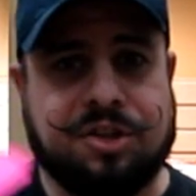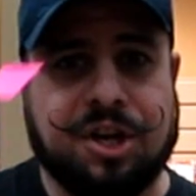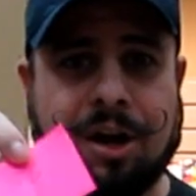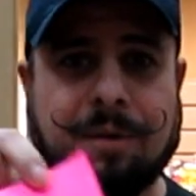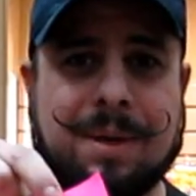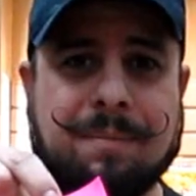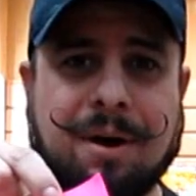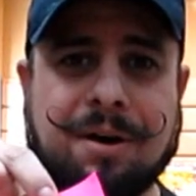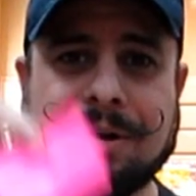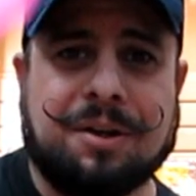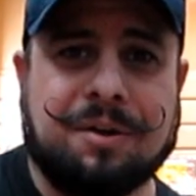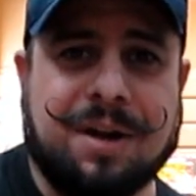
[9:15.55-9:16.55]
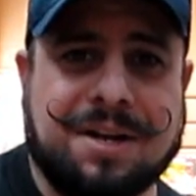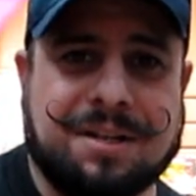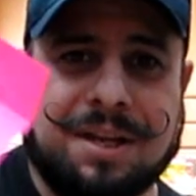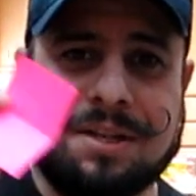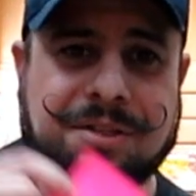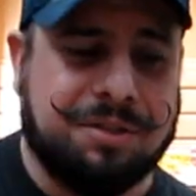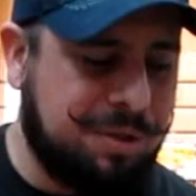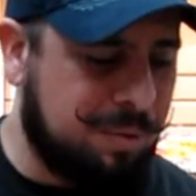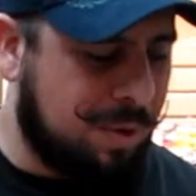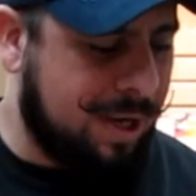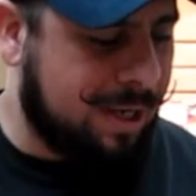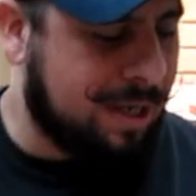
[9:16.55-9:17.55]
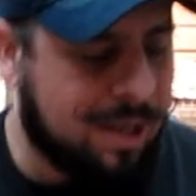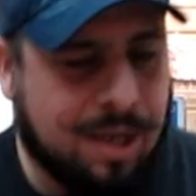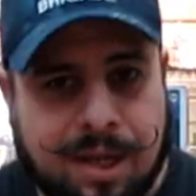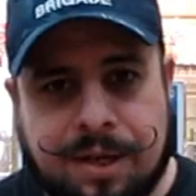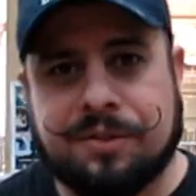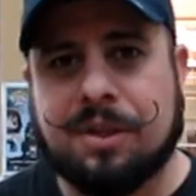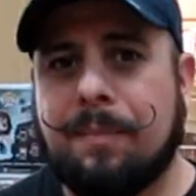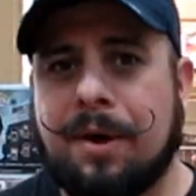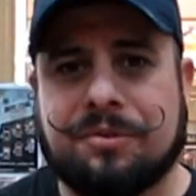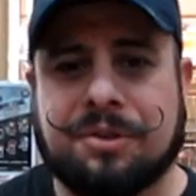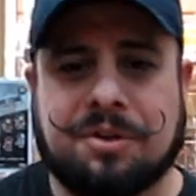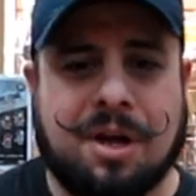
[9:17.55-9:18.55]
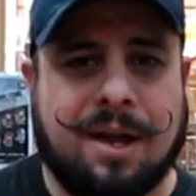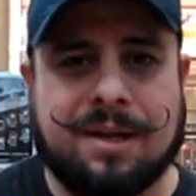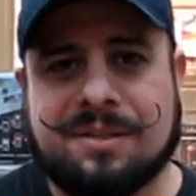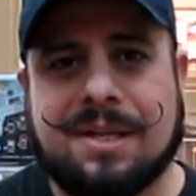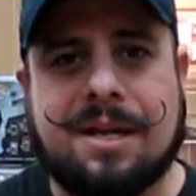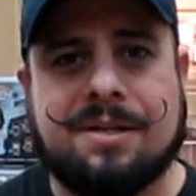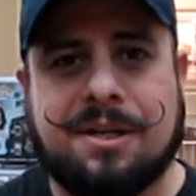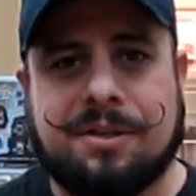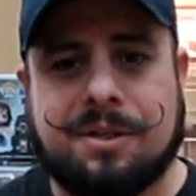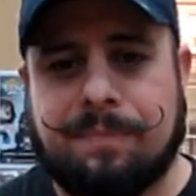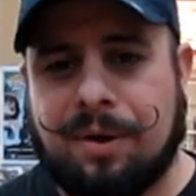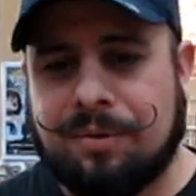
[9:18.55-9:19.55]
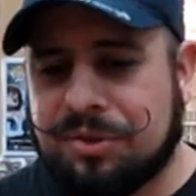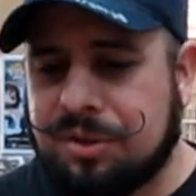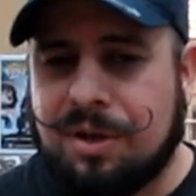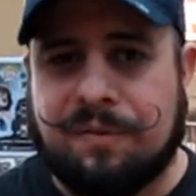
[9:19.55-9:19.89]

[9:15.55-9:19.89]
Jeremy Martin, congratulations, you won. So the poster drawing, it's not just a poster.